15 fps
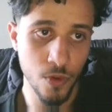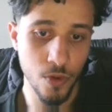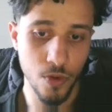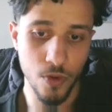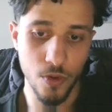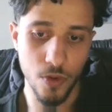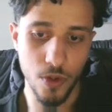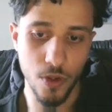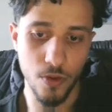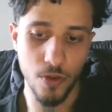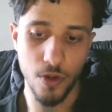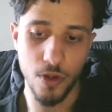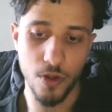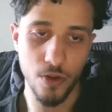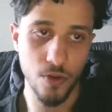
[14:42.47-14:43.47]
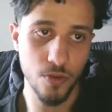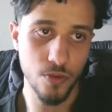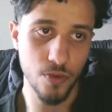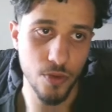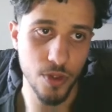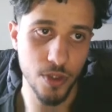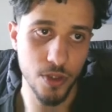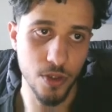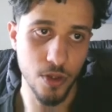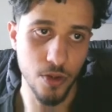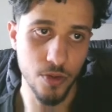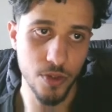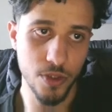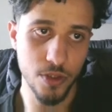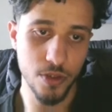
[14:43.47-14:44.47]
I'm gonna go to this
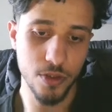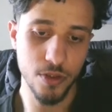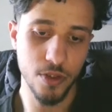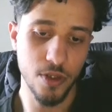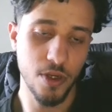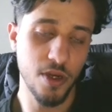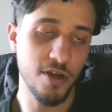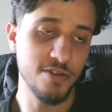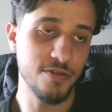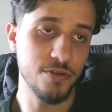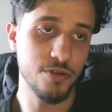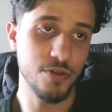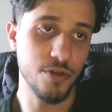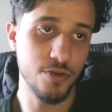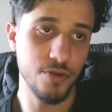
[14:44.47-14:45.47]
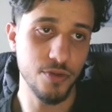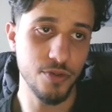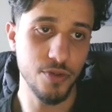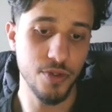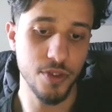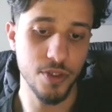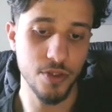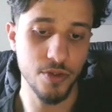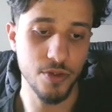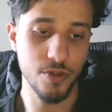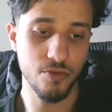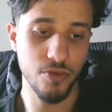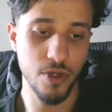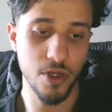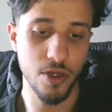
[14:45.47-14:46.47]
host. After going to this host,
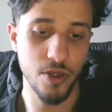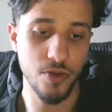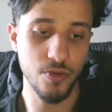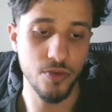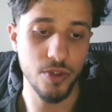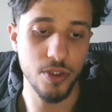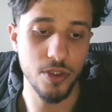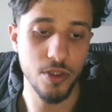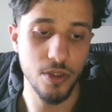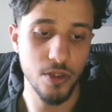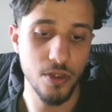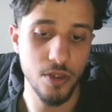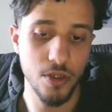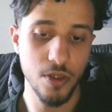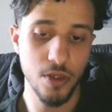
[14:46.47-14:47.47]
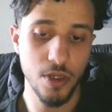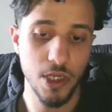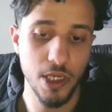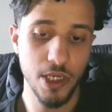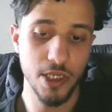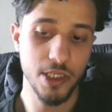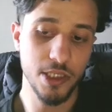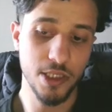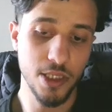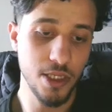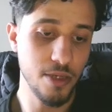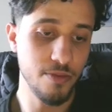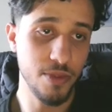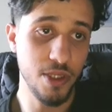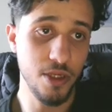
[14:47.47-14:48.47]
we're gonna use
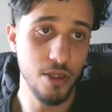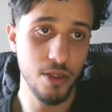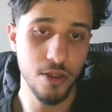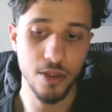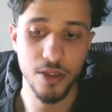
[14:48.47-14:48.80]
cmd.exe,